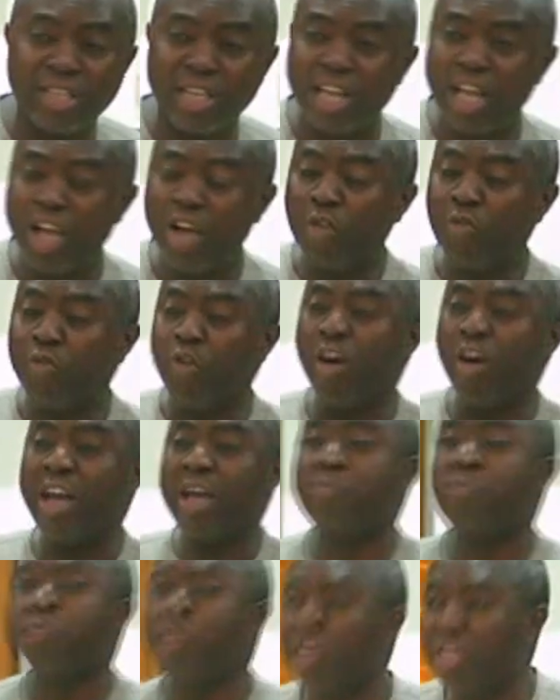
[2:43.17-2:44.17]
for a
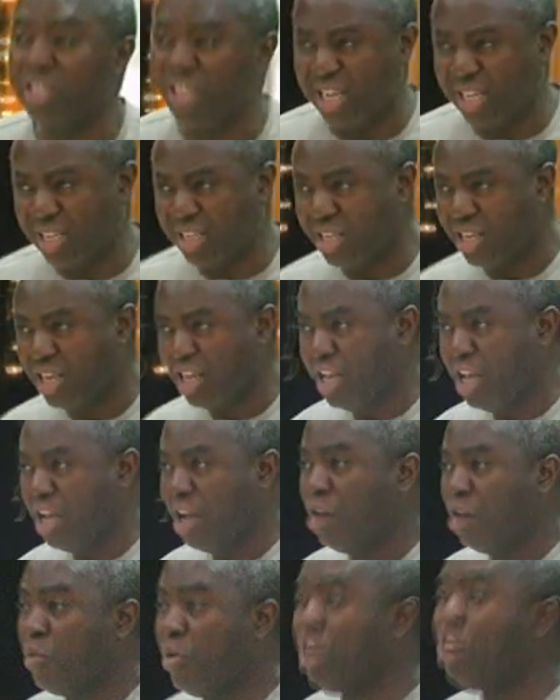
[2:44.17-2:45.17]
project, we
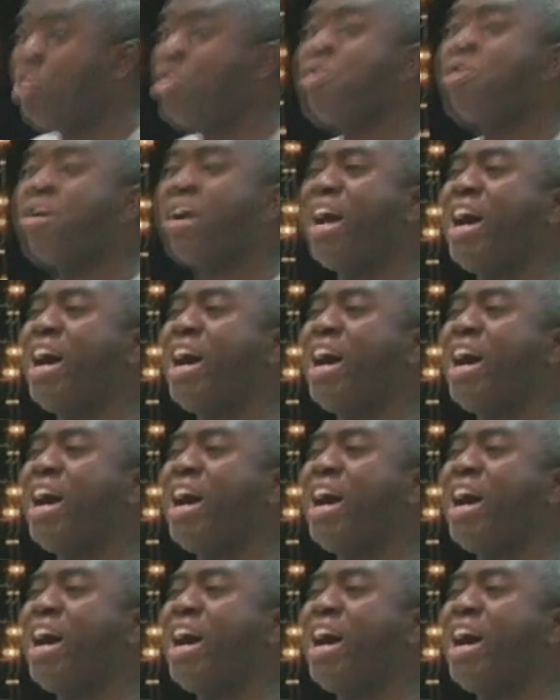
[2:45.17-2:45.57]
look at